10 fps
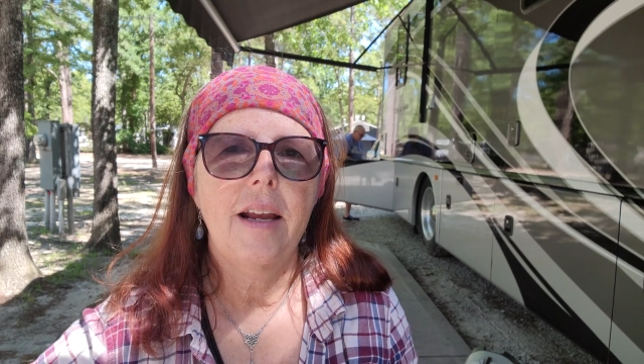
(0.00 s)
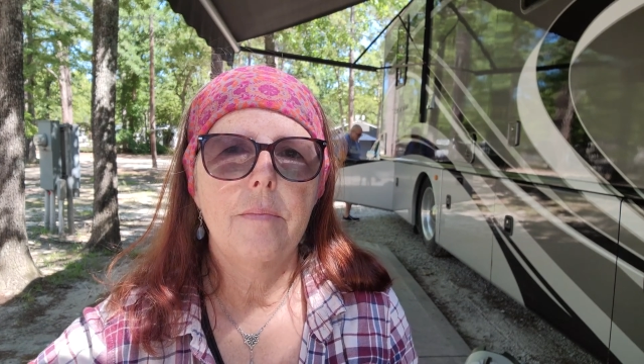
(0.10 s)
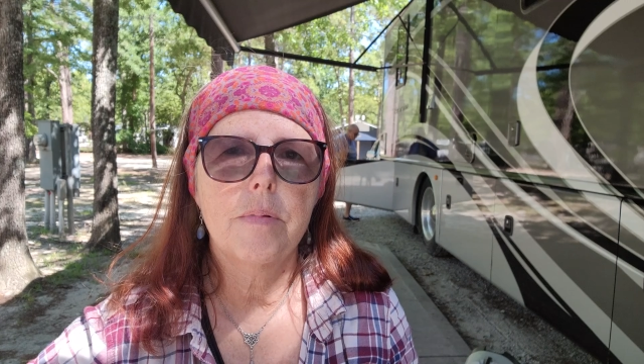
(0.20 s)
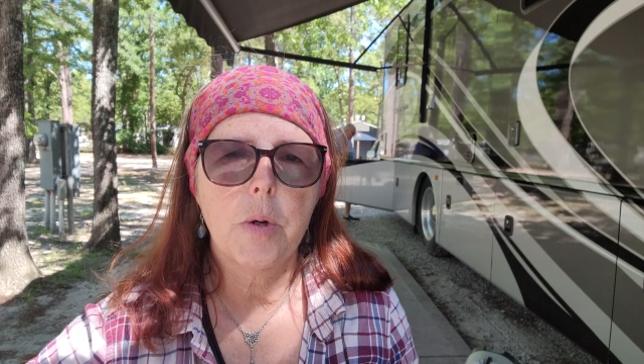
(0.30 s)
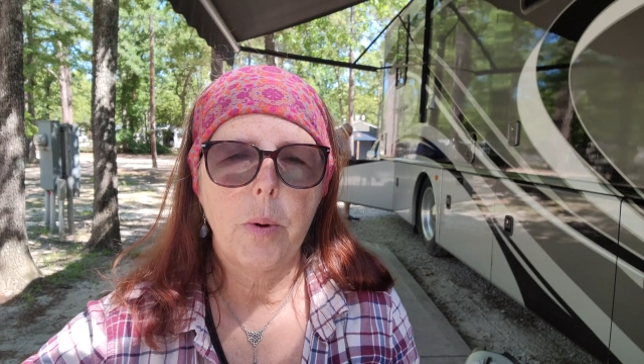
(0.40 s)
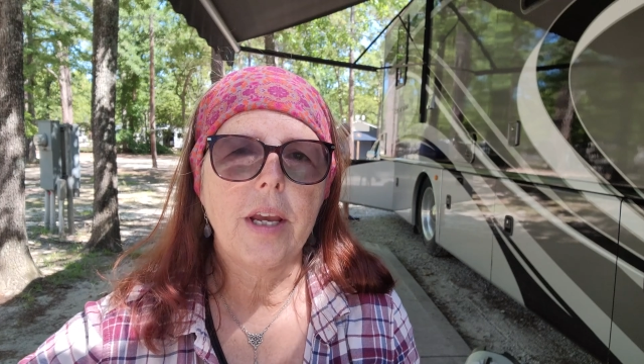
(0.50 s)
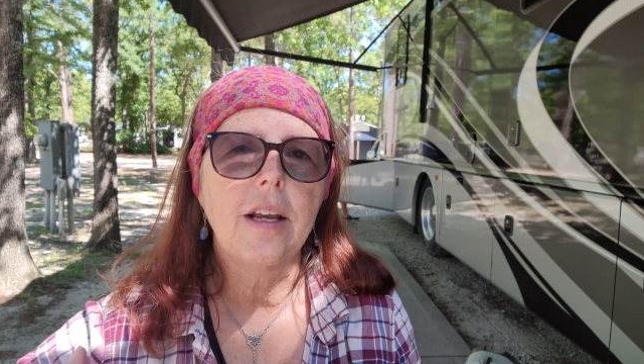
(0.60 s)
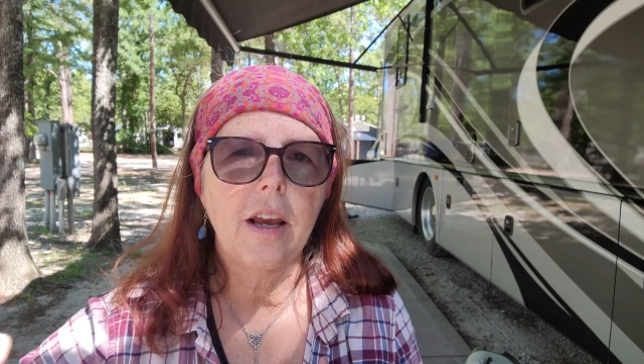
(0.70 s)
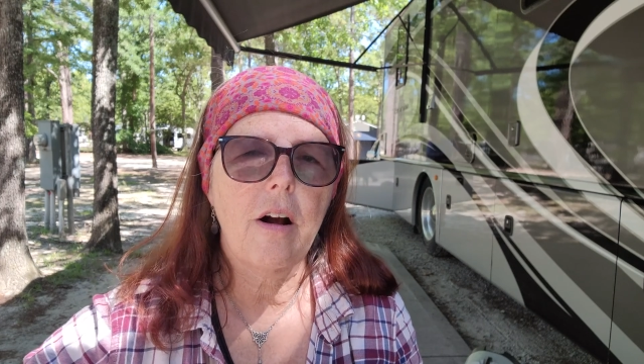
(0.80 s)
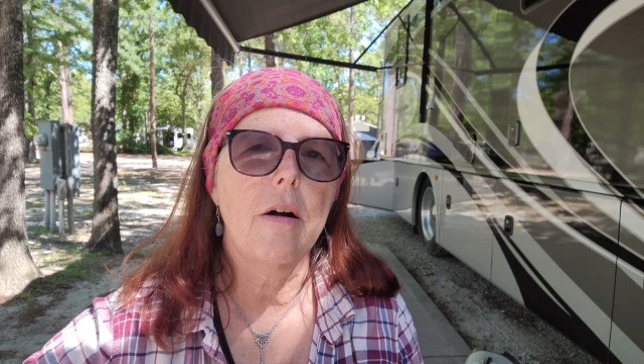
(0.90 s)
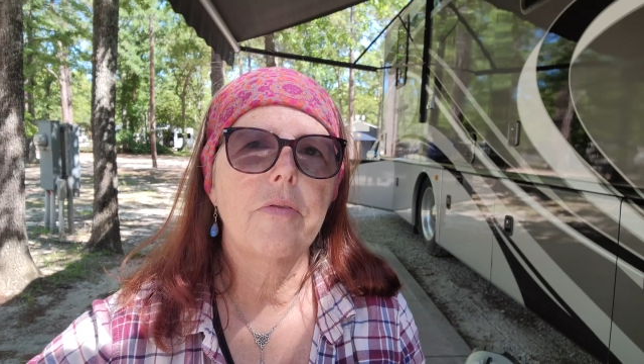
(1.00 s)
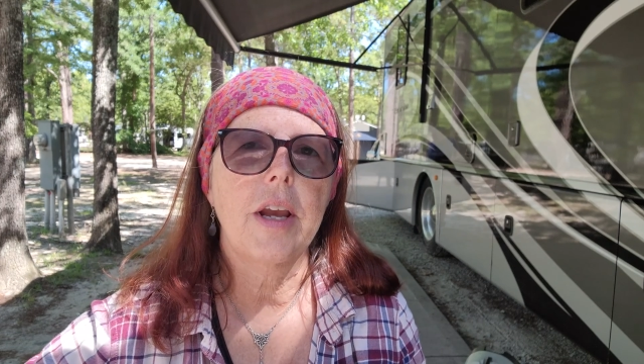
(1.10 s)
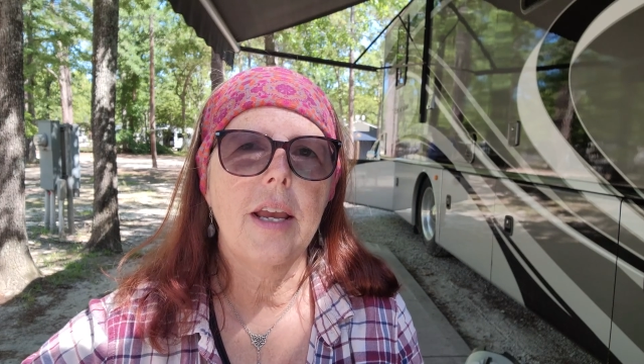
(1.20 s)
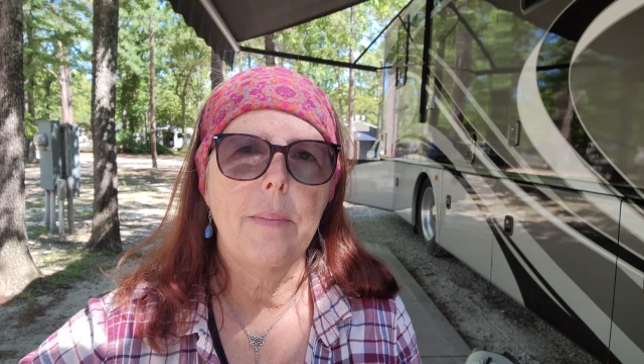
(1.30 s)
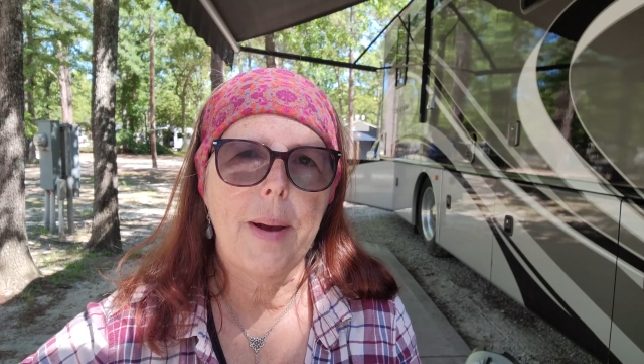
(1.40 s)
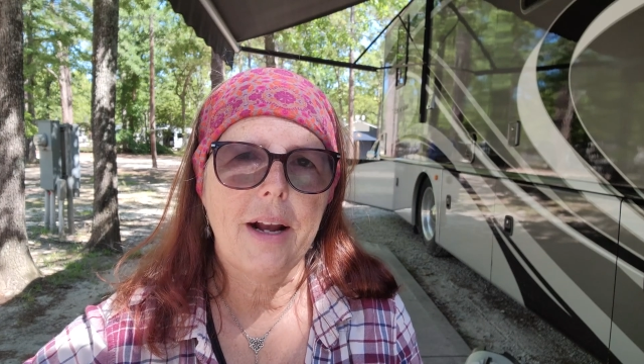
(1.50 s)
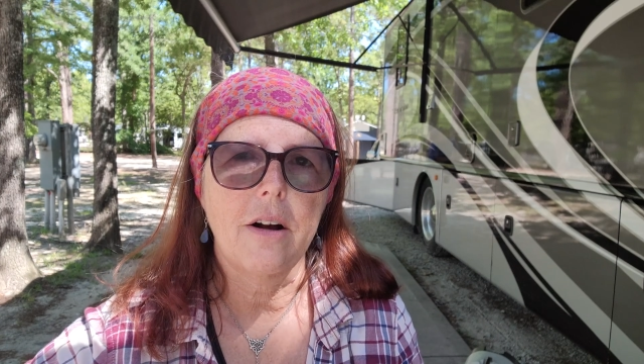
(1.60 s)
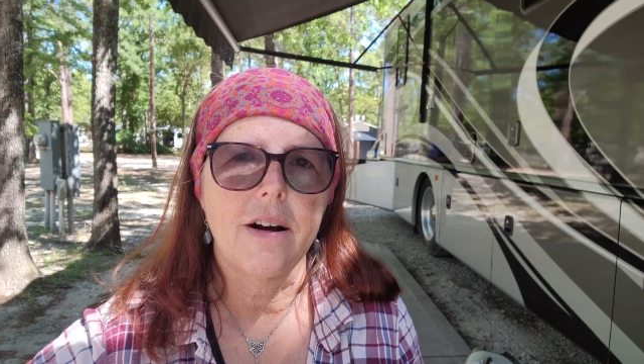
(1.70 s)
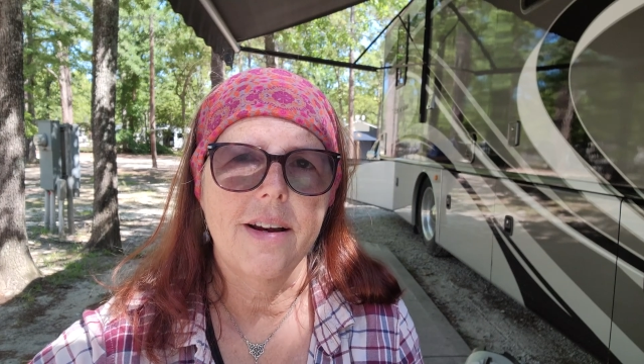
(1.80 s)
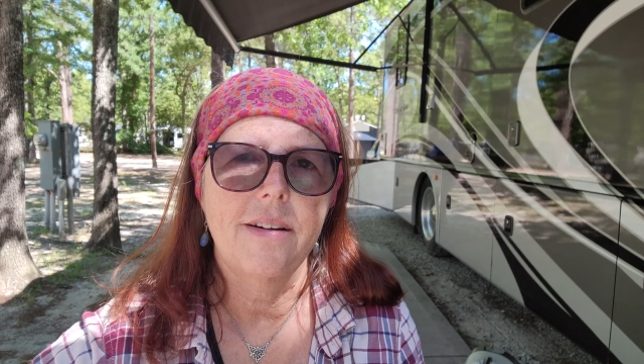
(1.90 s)
so we can get off and get back
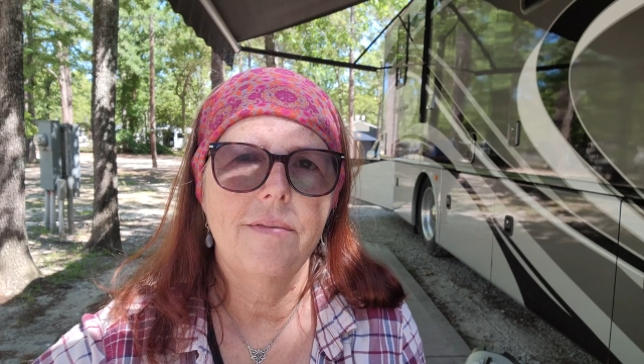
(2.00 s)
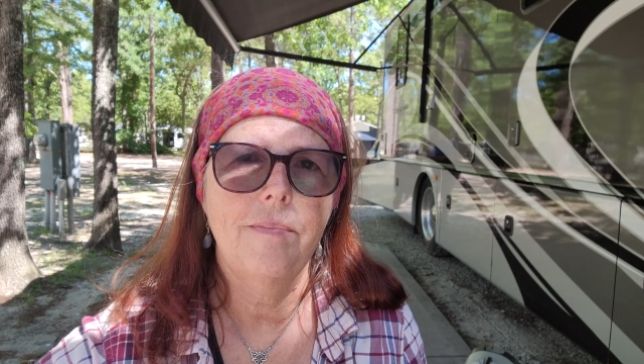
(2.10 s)
on.